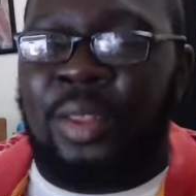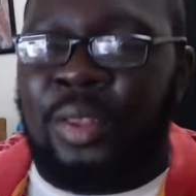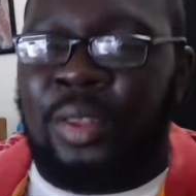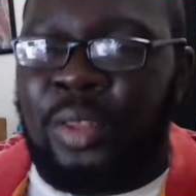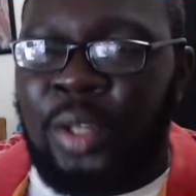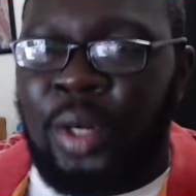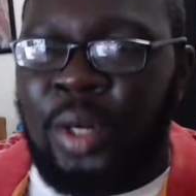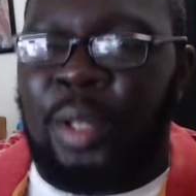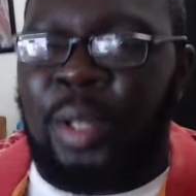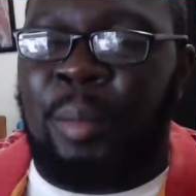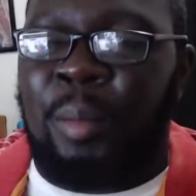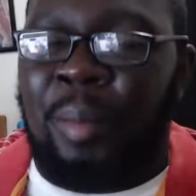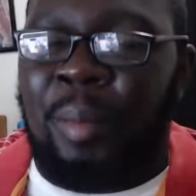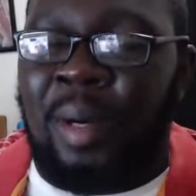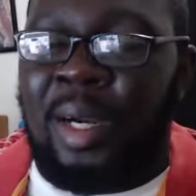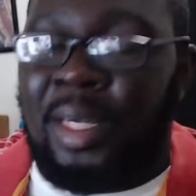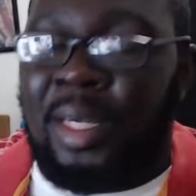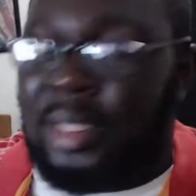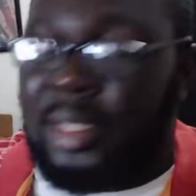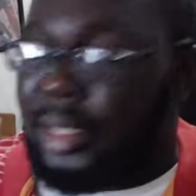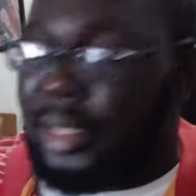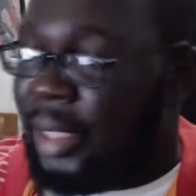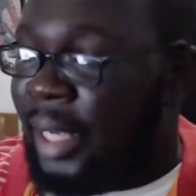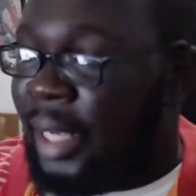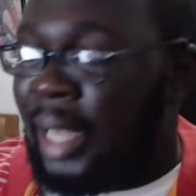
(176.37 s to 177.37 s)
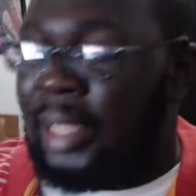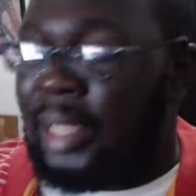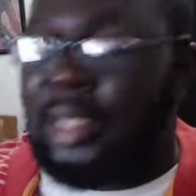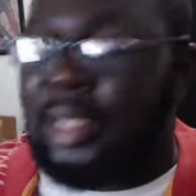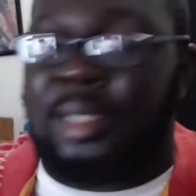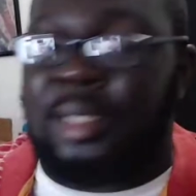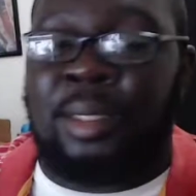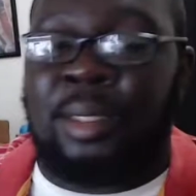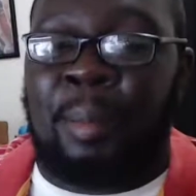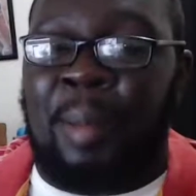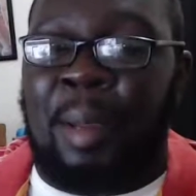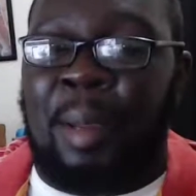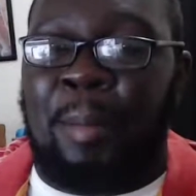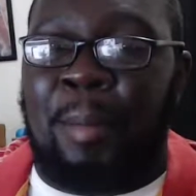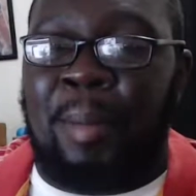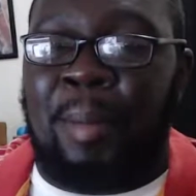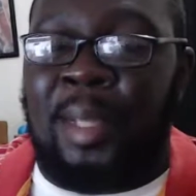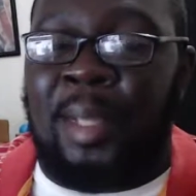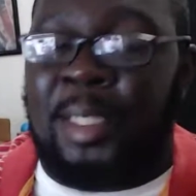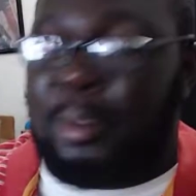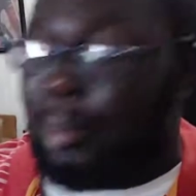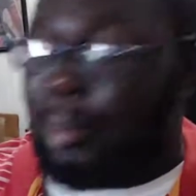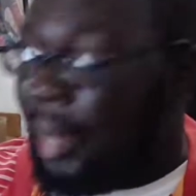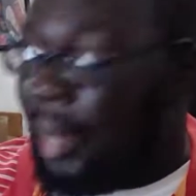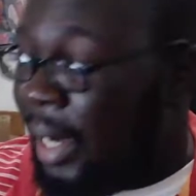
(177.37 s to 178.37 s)
$30. Got this up at
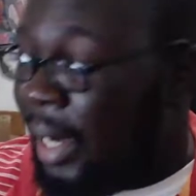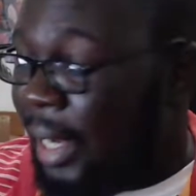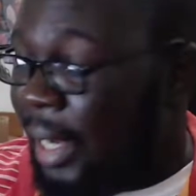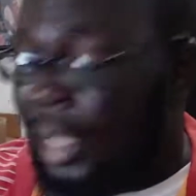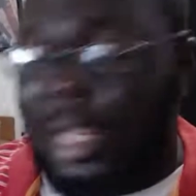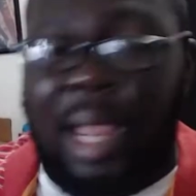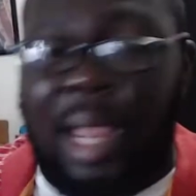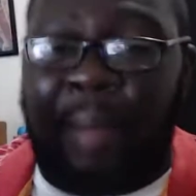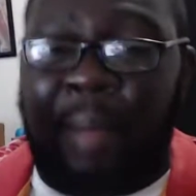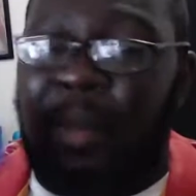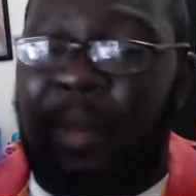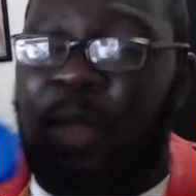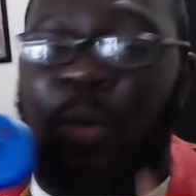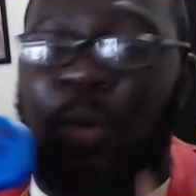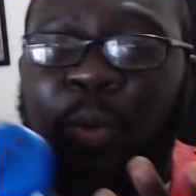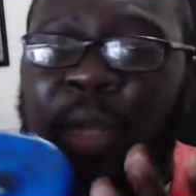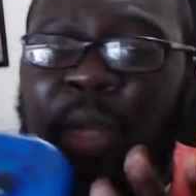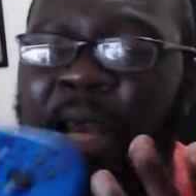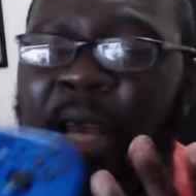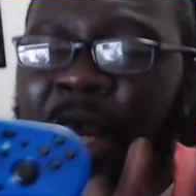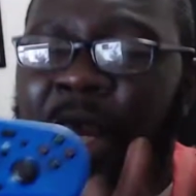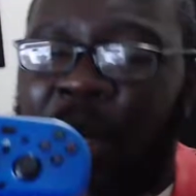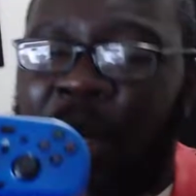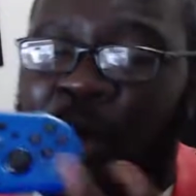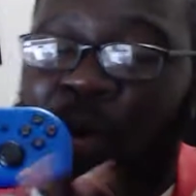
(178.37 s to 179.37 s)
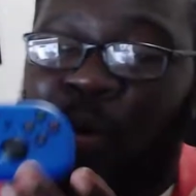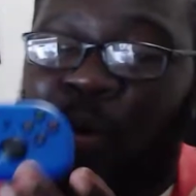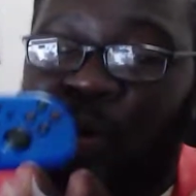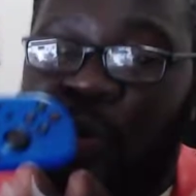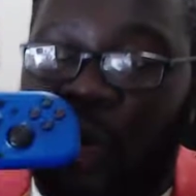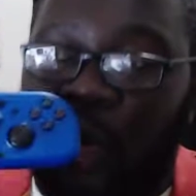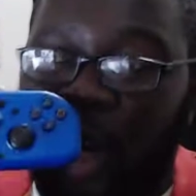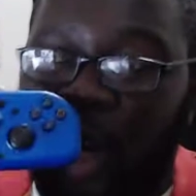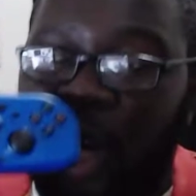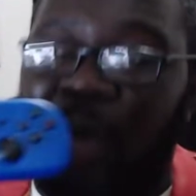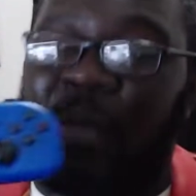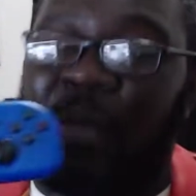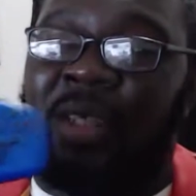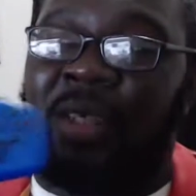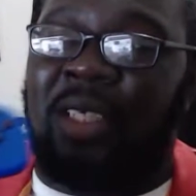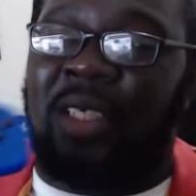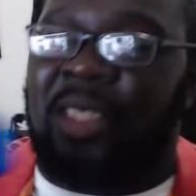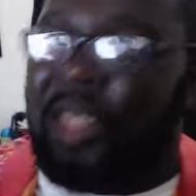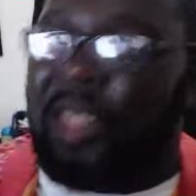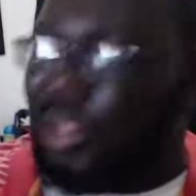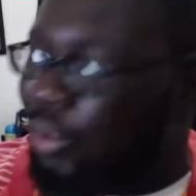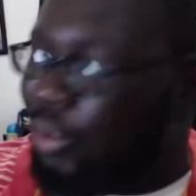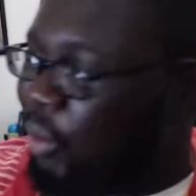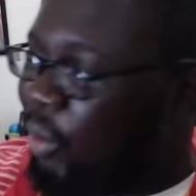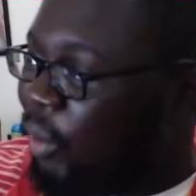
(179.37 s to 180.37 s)
Best Buy. I mean, you can't go wrong with this
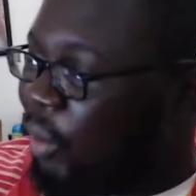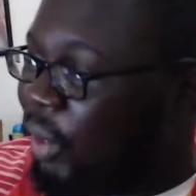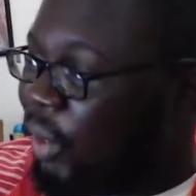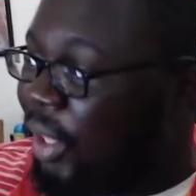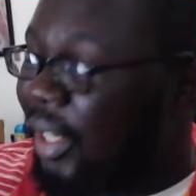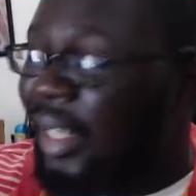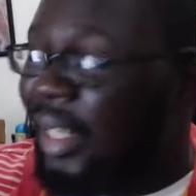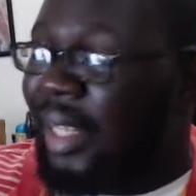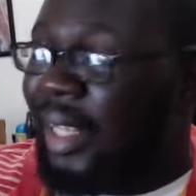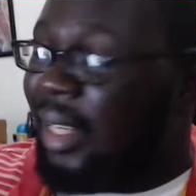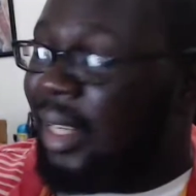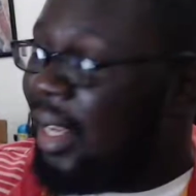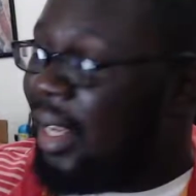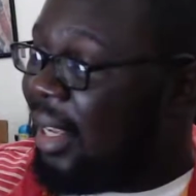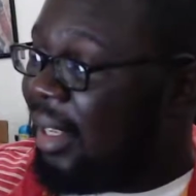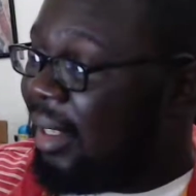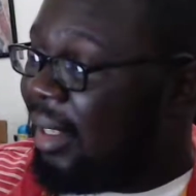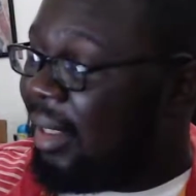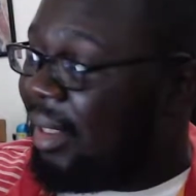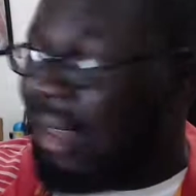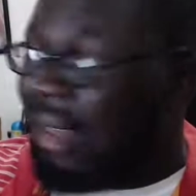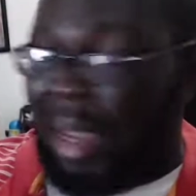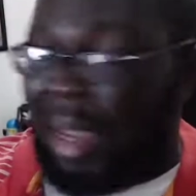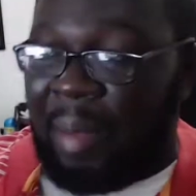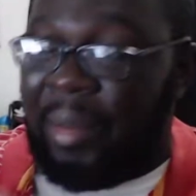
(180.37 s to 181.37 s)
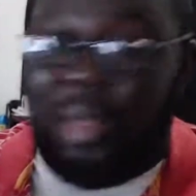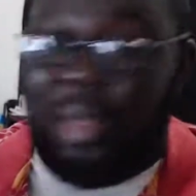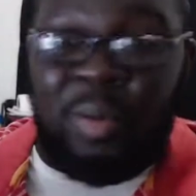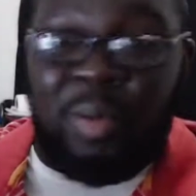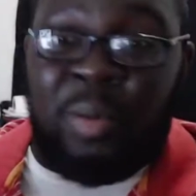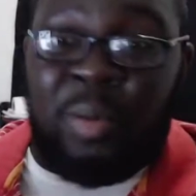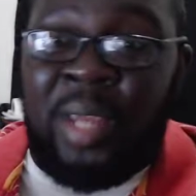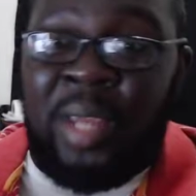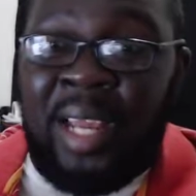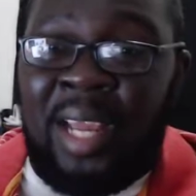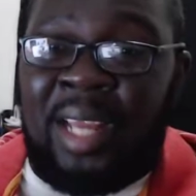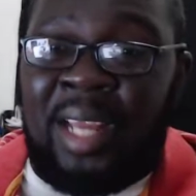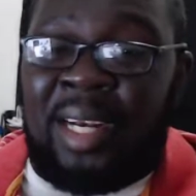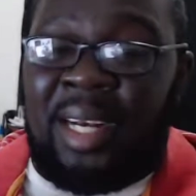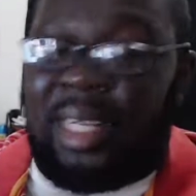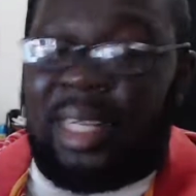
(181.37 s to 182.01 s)
controller. I mean, you can't.